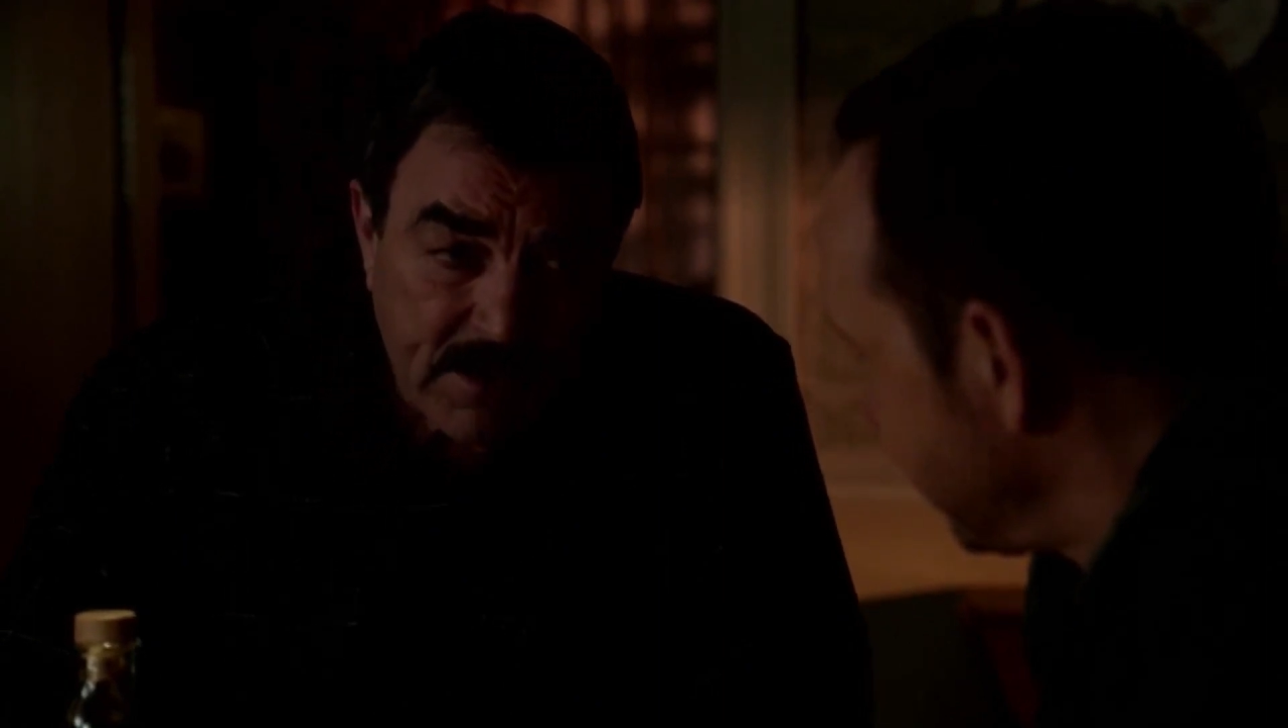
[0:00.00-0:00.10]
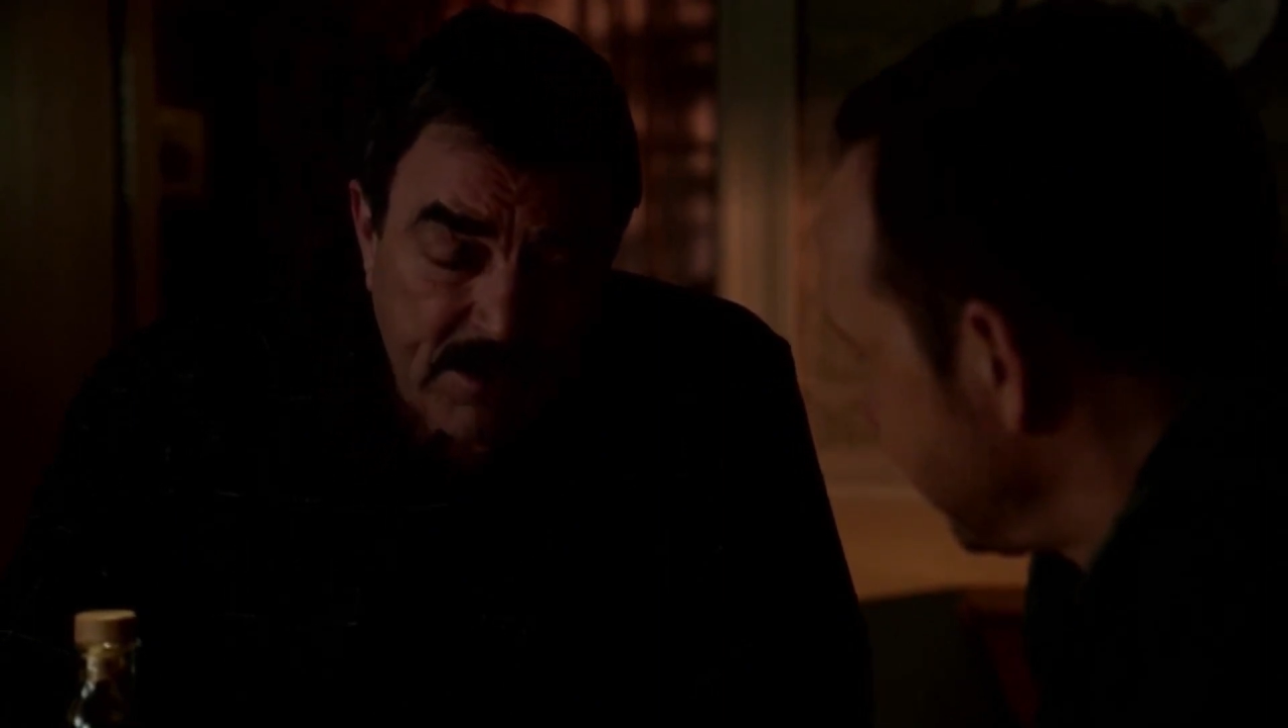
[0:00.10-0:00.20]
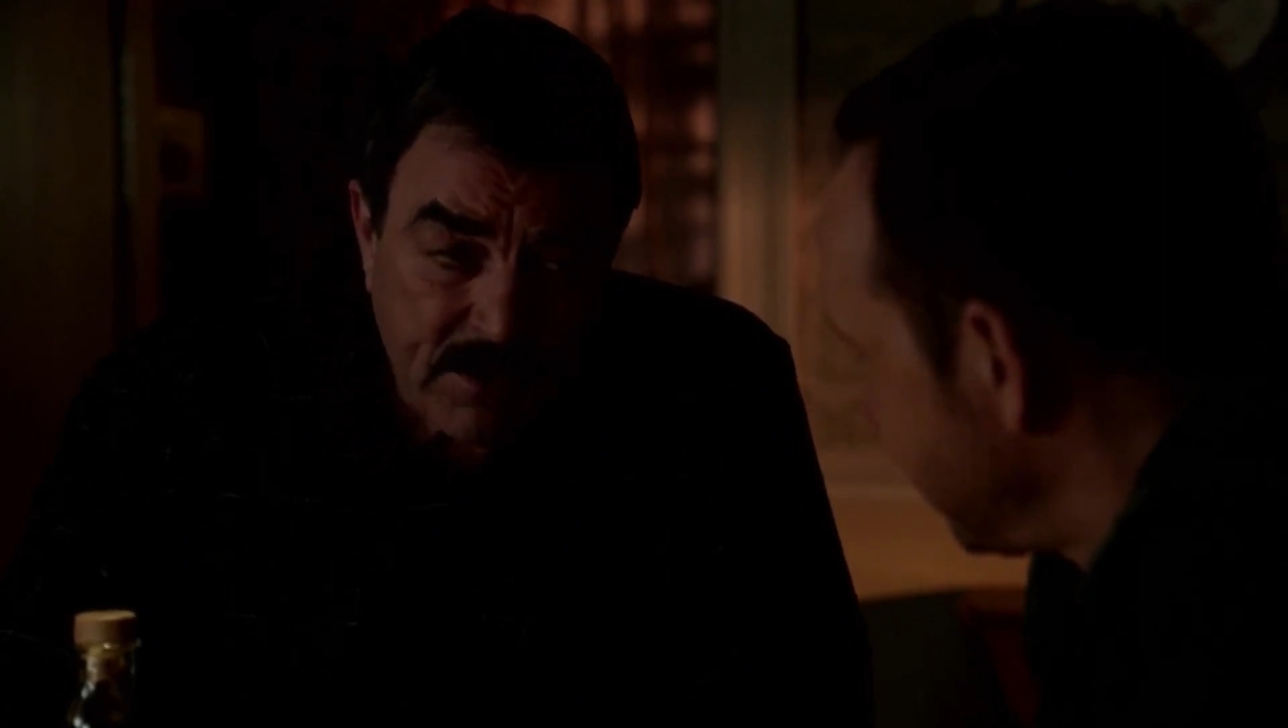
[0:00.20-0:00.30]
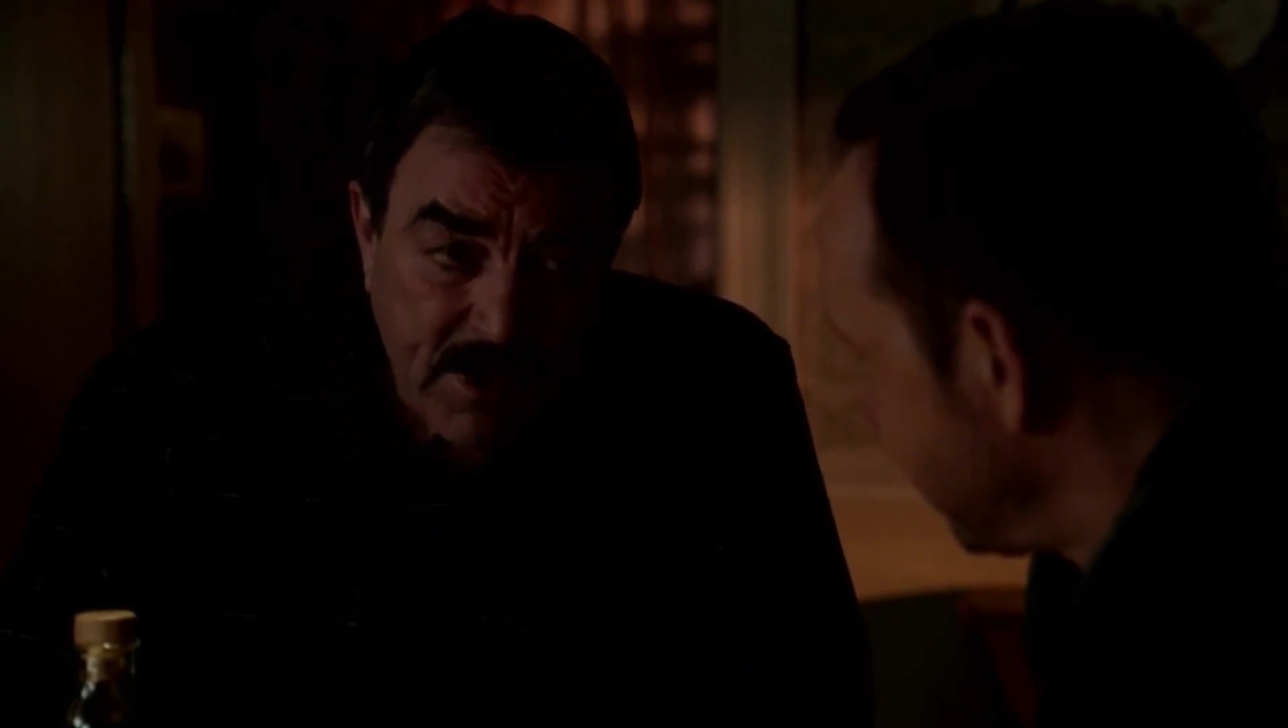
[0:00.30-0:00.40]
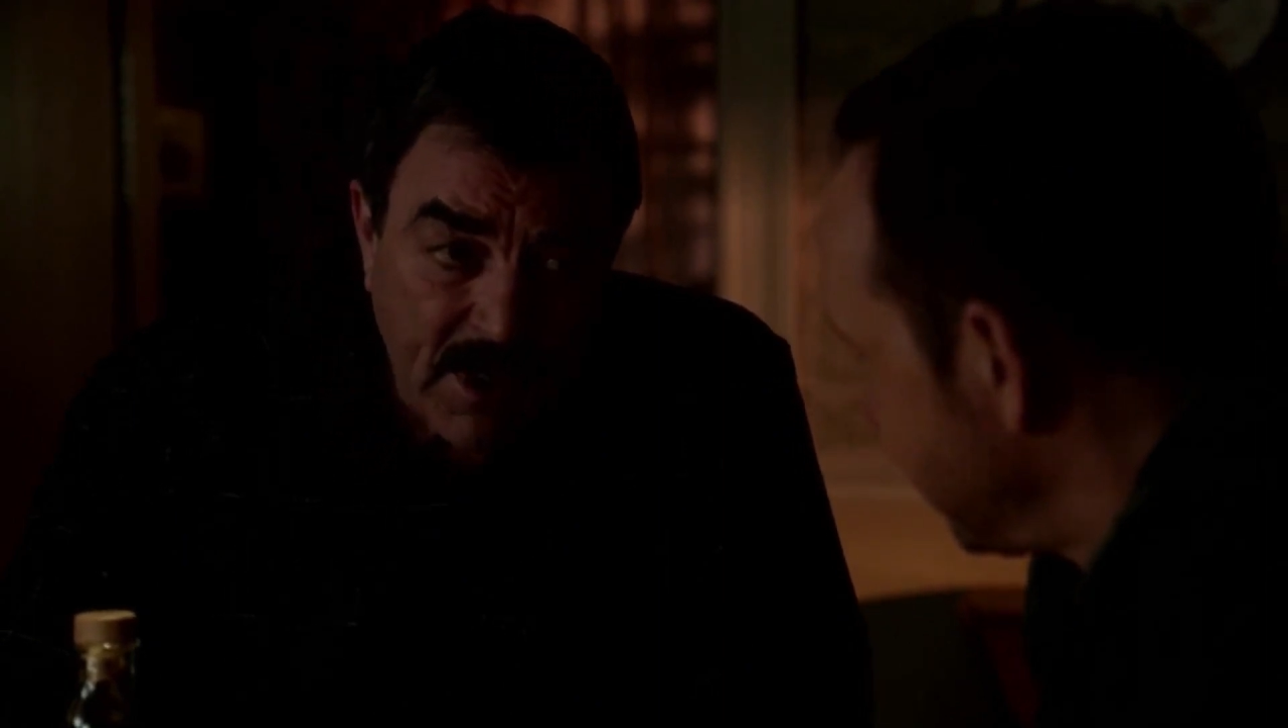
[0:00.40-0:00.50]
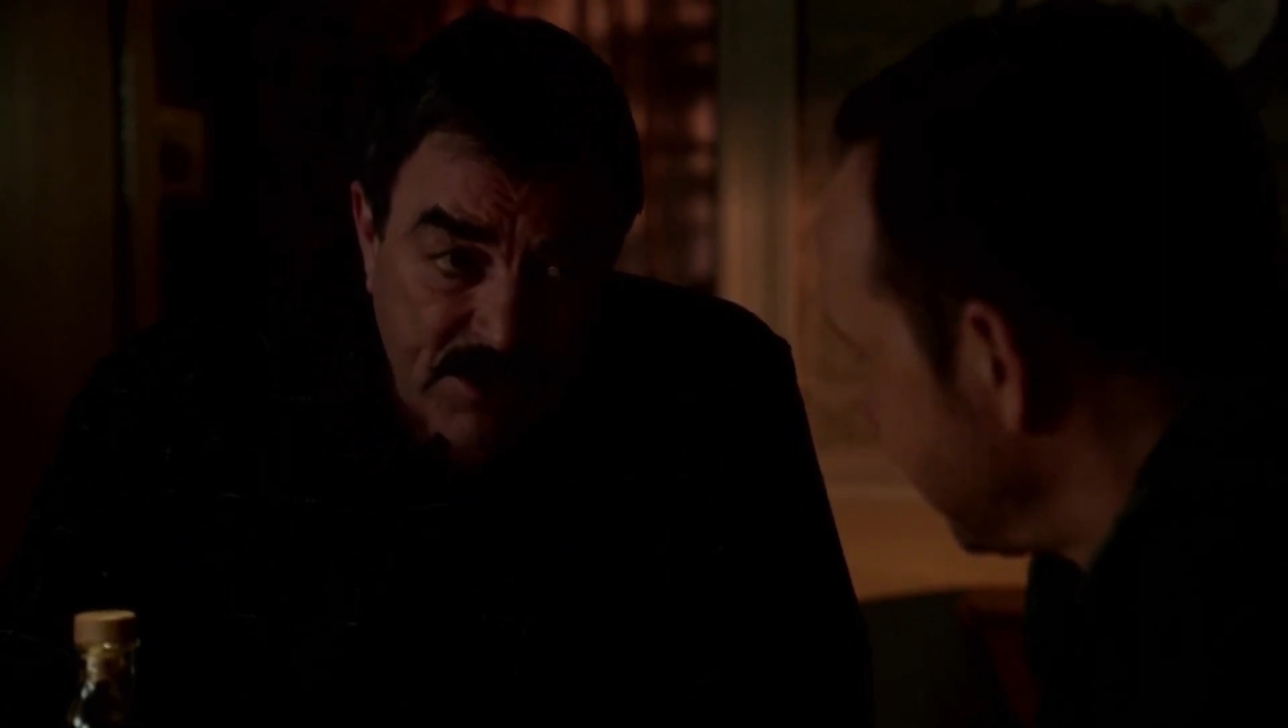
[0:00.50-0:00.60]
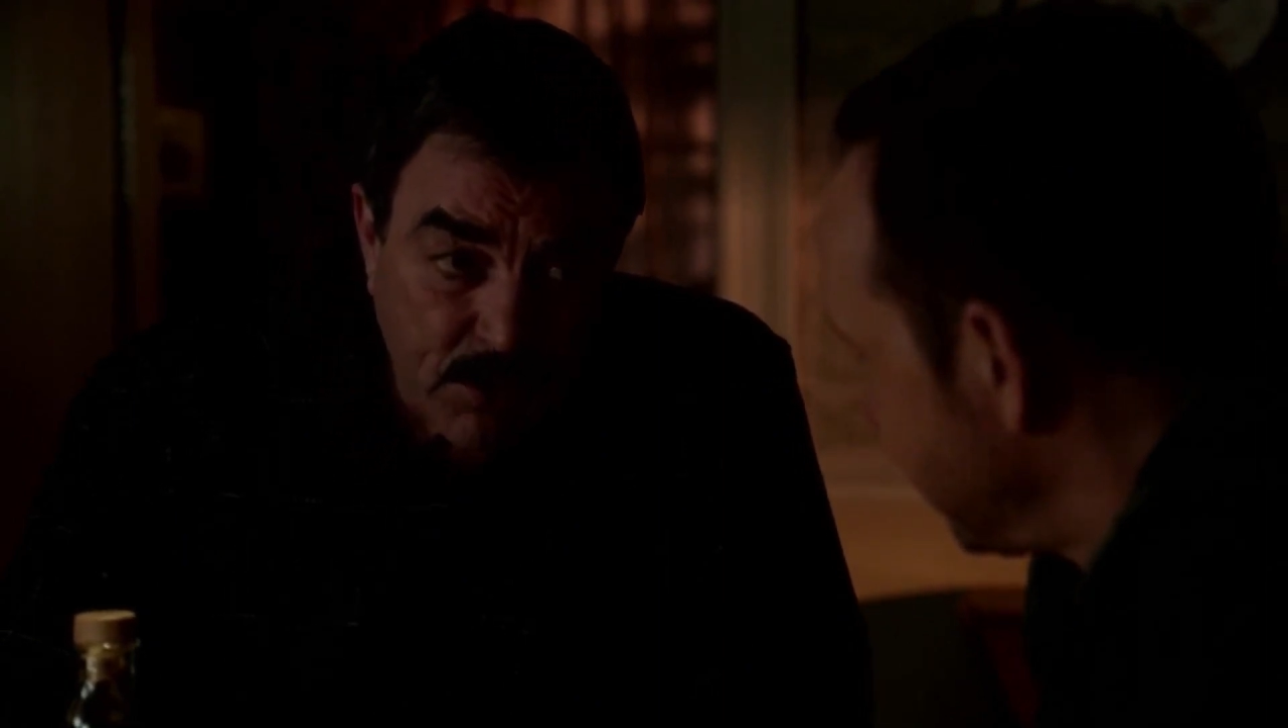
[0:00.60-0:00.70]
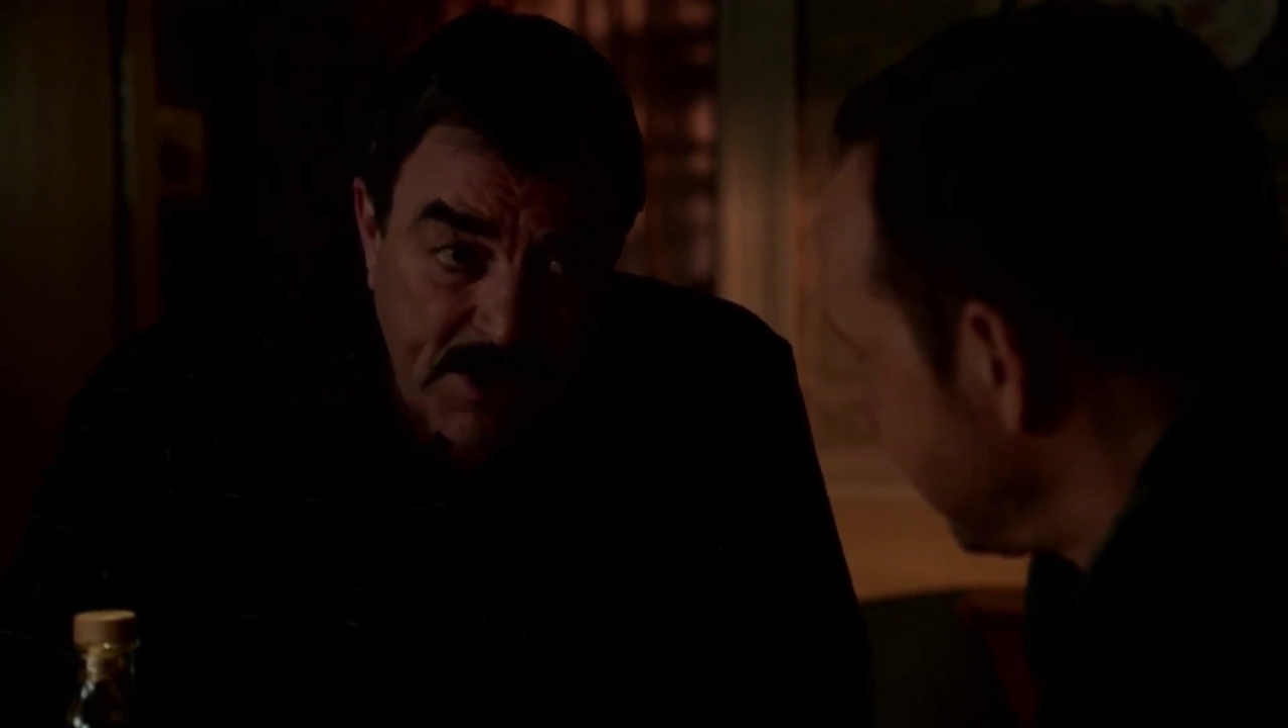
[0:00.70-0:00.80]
so you guys